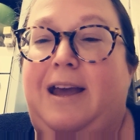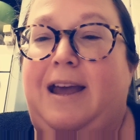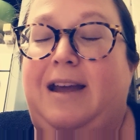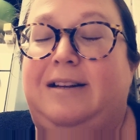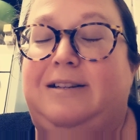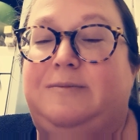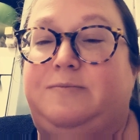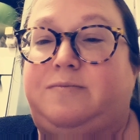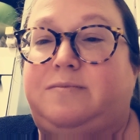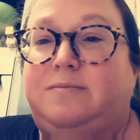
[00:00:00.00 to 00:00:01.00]
And
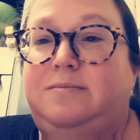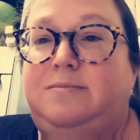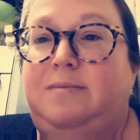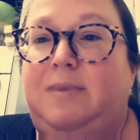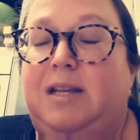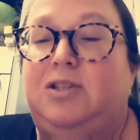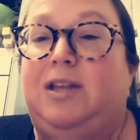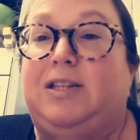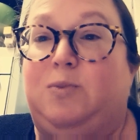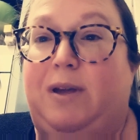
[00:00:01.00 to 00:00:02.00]

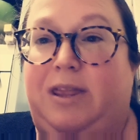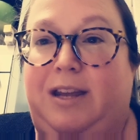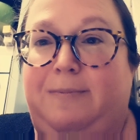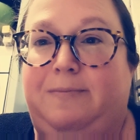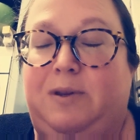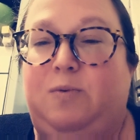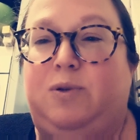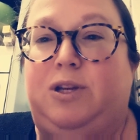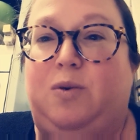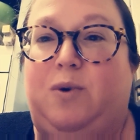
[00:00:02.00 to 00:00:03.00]
so that's one thing.
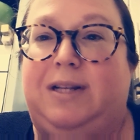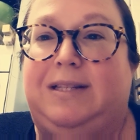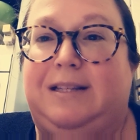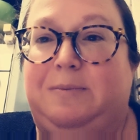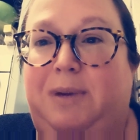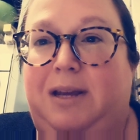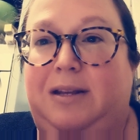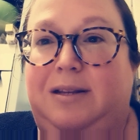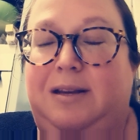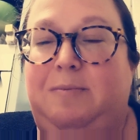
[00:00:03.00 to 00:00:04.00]
So what does this
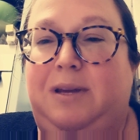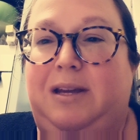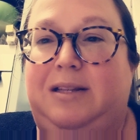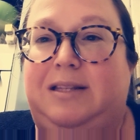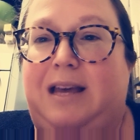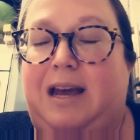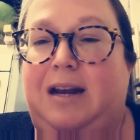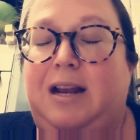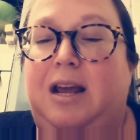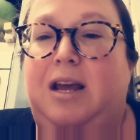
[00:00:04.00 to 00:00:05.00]
mean? It means
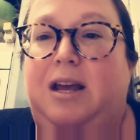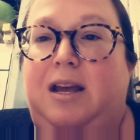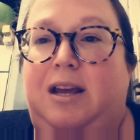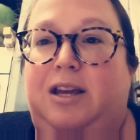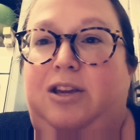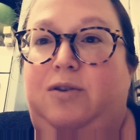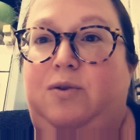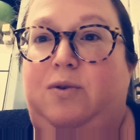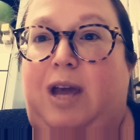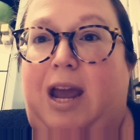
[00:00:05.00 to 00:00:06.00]
that
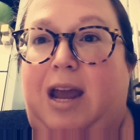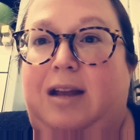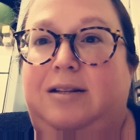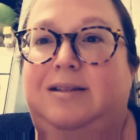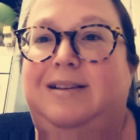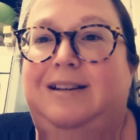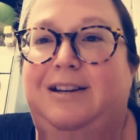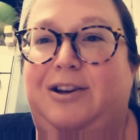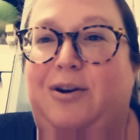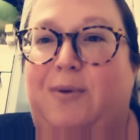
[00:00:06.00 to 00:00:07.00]
you can't
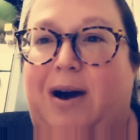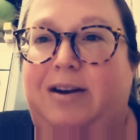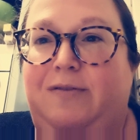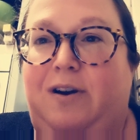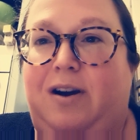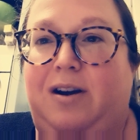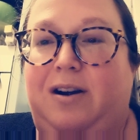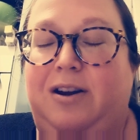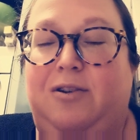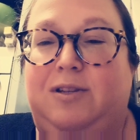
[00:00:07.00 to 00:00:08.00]
go out of
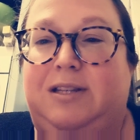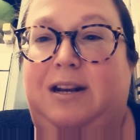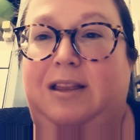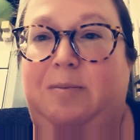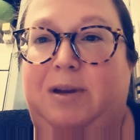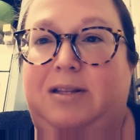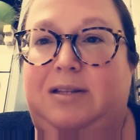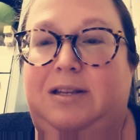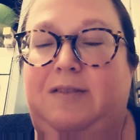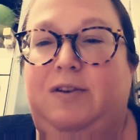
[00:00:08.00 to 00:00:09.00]
your city
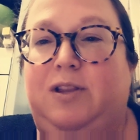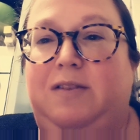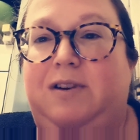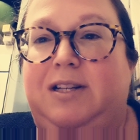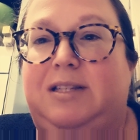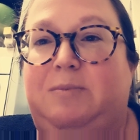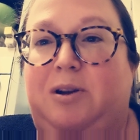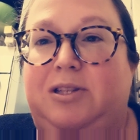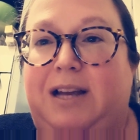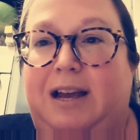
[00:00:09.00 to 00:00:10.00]
limits. If you live in a
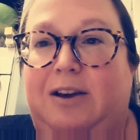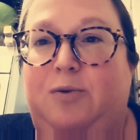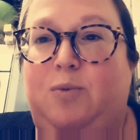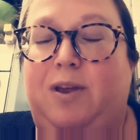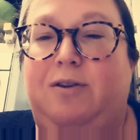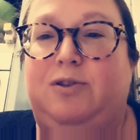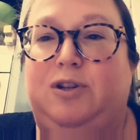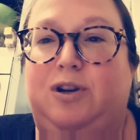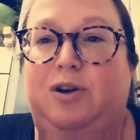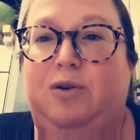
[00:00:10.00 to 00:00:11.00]
small town where
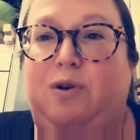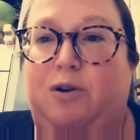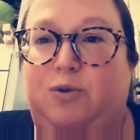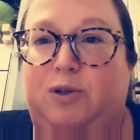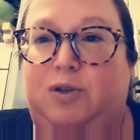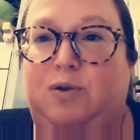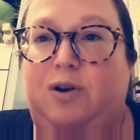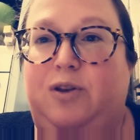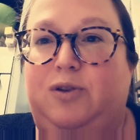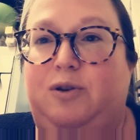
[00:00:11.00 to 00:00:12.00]
there's no grocery
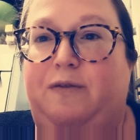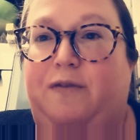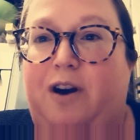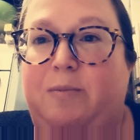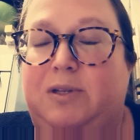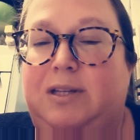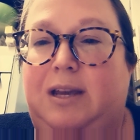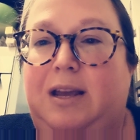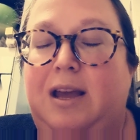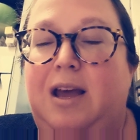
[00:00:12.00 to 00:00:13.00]
store, there's no
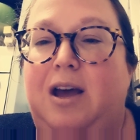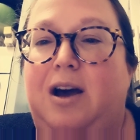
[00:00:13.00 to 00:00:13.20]
pharmacy,